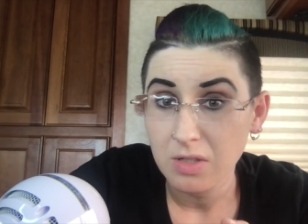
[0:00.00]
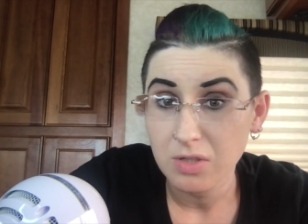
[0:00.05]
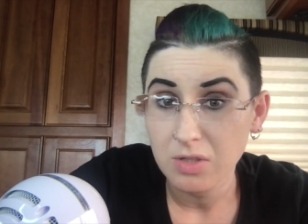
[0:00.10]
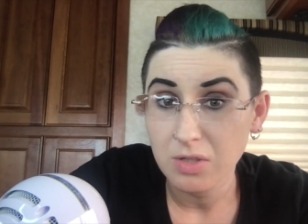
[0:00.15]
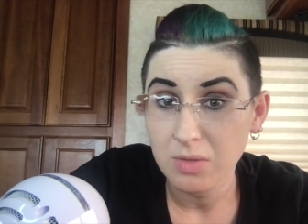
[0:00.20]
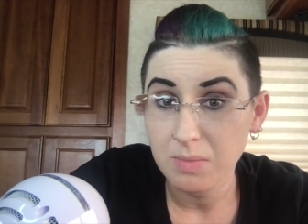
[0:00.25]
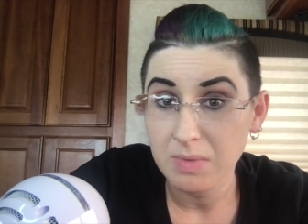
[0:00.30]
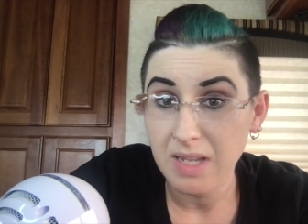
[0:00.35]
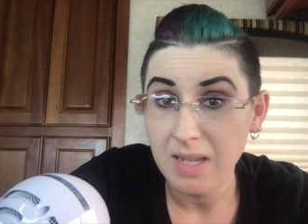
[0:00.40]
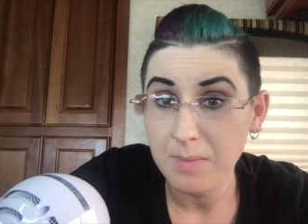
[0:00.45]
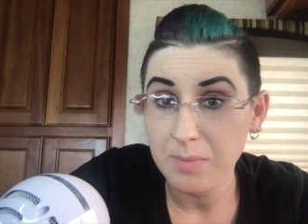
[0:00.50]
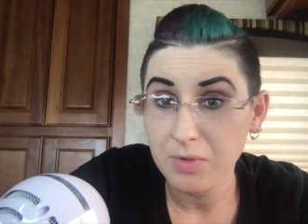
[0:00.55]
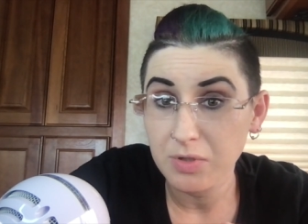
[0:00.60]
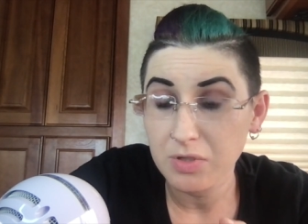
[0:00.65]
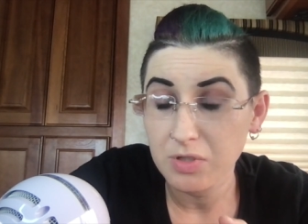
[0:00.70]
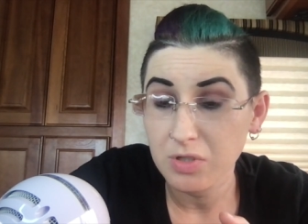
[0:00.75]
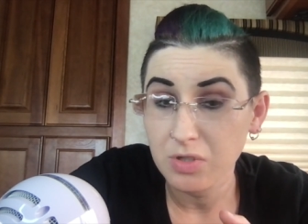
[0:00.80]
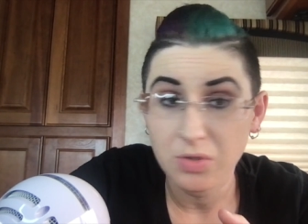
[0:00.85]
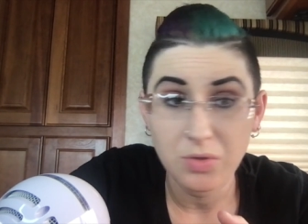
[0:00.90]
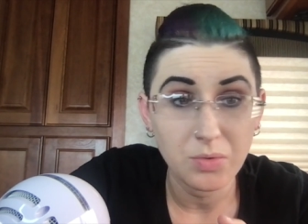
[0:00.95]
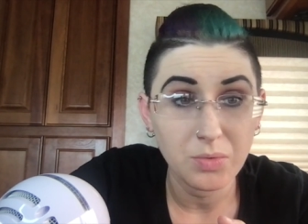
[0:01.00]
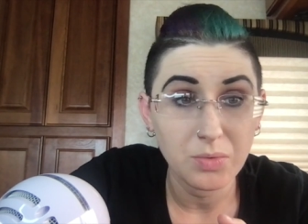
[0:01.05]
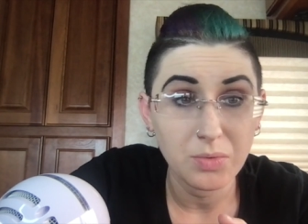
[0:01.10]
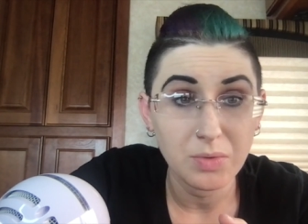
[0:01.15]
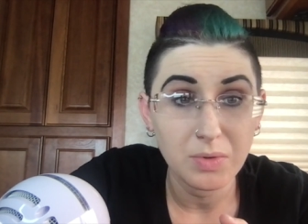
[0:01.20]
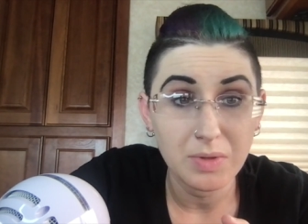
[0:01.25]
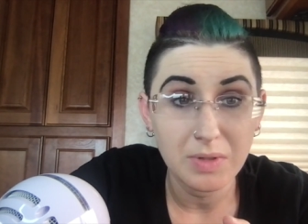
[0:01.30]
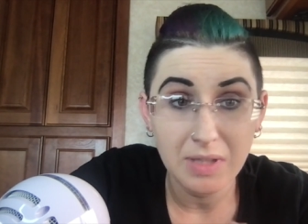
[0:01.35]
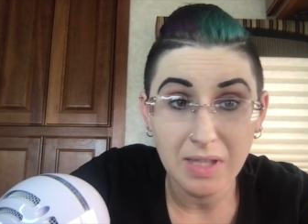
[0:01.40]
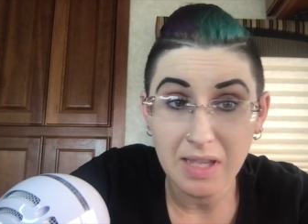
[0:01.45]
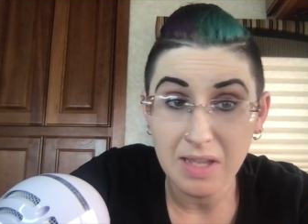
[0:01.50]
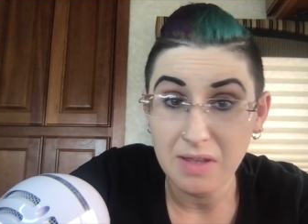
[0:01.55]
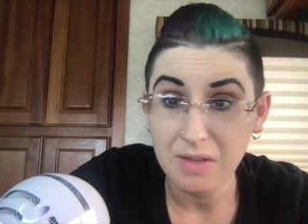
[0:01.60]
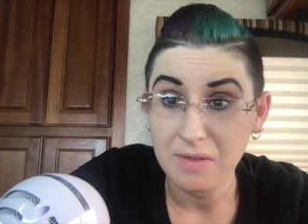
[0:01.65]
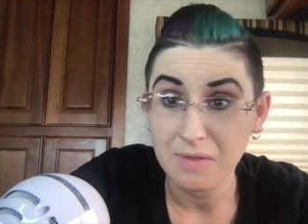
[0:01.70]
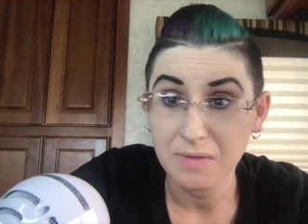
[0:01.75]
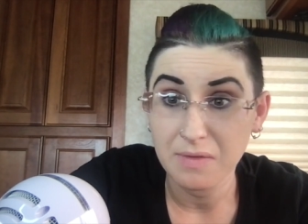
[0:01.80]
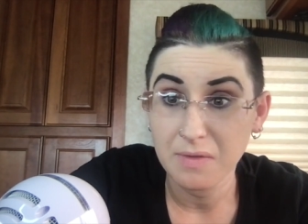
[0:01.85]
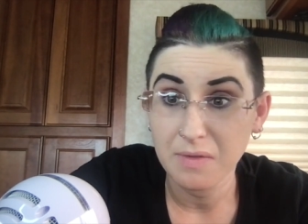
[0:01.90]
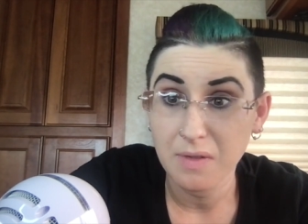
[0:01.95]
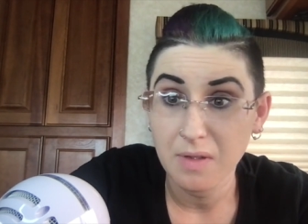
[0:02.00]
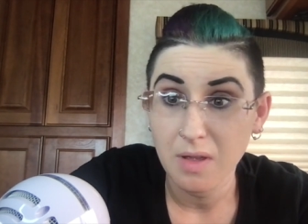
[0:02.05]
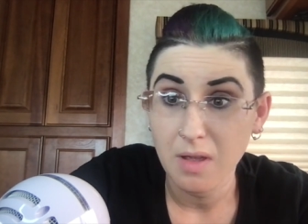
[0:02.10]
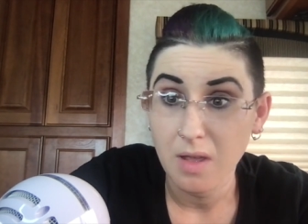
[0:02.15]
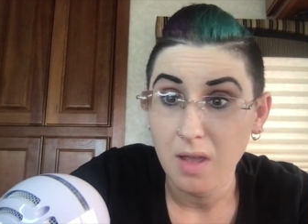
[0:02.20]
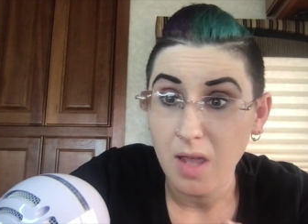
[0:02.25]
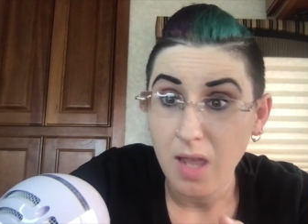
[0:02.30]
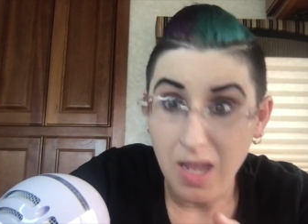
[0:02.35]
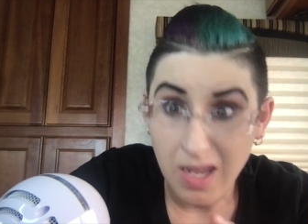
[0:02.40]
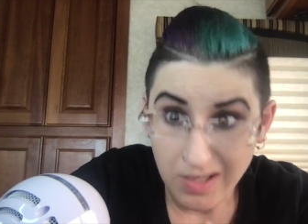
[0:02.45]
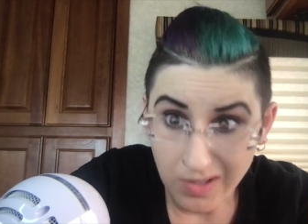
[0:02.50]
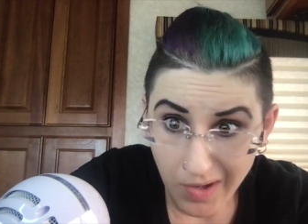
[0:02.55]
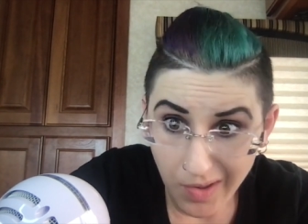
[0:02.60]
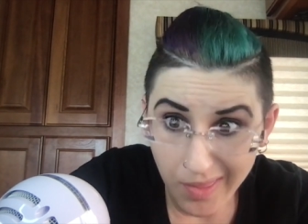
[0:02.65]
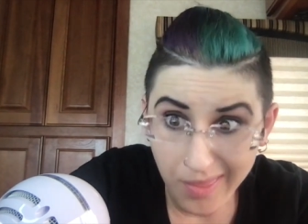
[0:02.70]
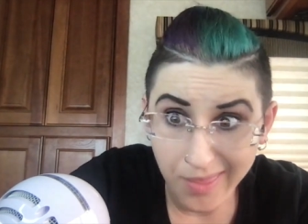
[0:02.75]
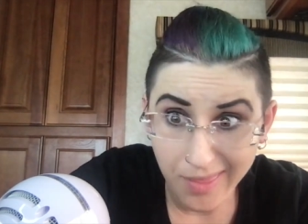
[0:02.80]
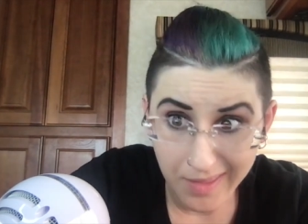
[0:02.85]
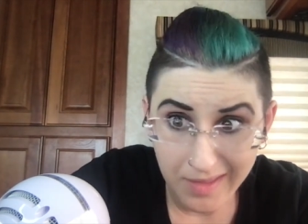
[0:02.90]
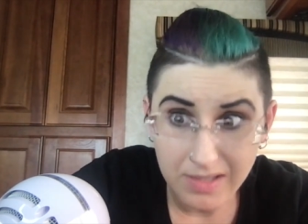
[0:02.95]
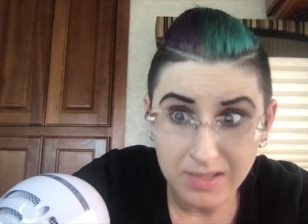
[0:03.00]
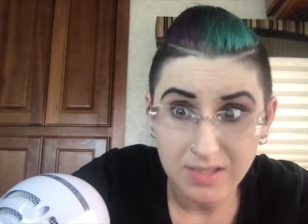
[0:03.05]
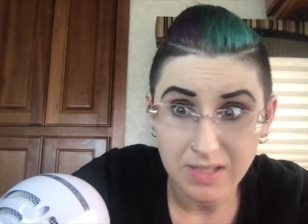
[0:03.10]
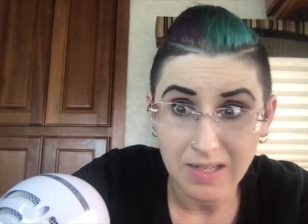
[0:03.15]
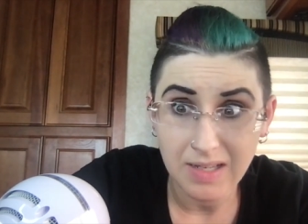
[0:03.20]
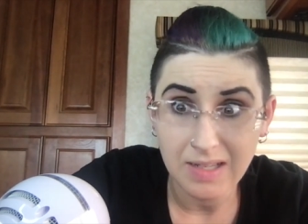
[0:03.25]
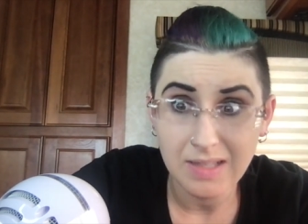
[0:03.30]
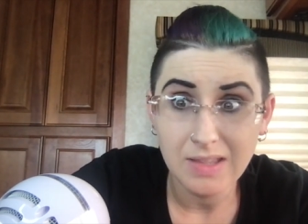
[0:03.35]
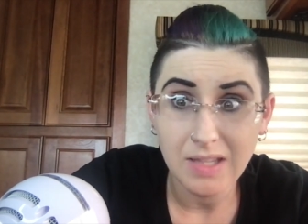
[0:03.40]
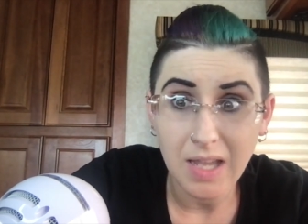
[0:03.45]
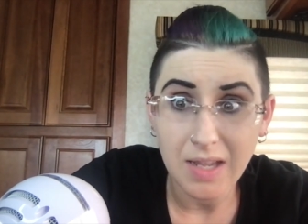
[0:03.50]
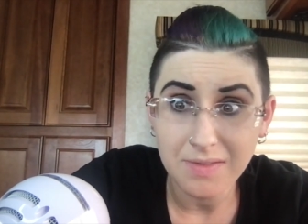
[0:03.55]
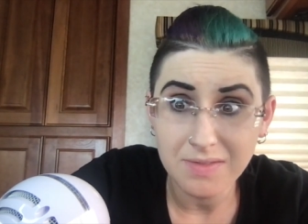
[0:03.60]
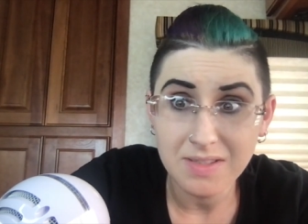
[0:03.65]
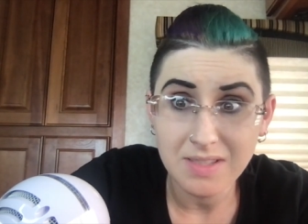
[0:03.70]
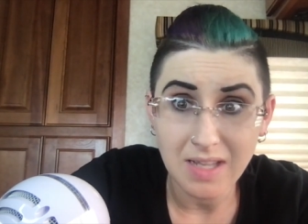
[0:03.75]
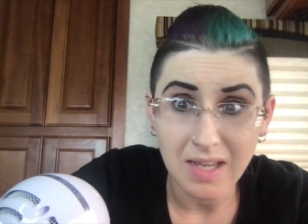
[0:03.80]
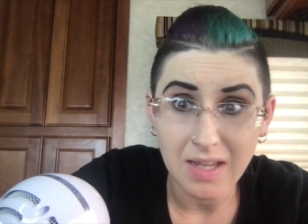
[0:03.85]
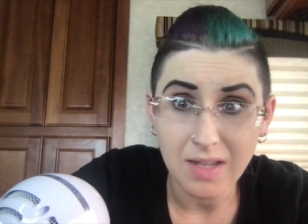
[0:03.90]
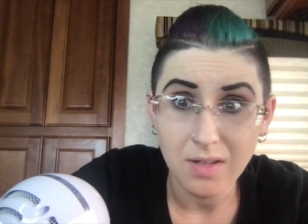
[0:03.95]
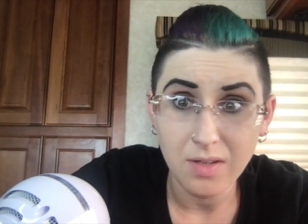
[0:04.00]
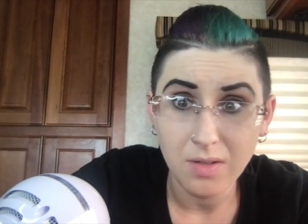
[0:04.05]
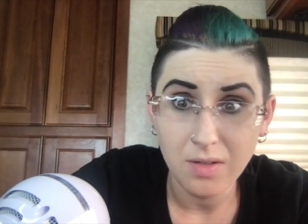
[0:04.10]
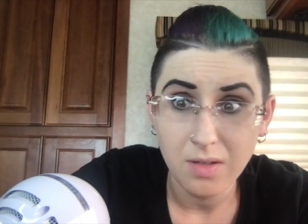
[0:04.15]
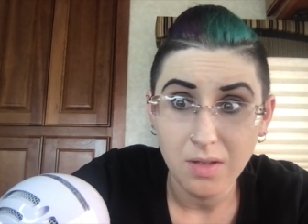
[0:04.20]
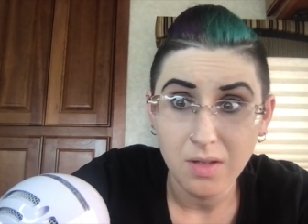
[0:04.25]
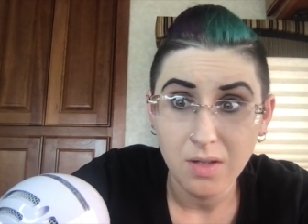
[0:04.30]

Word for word: to be able to live an authentic lifestyle,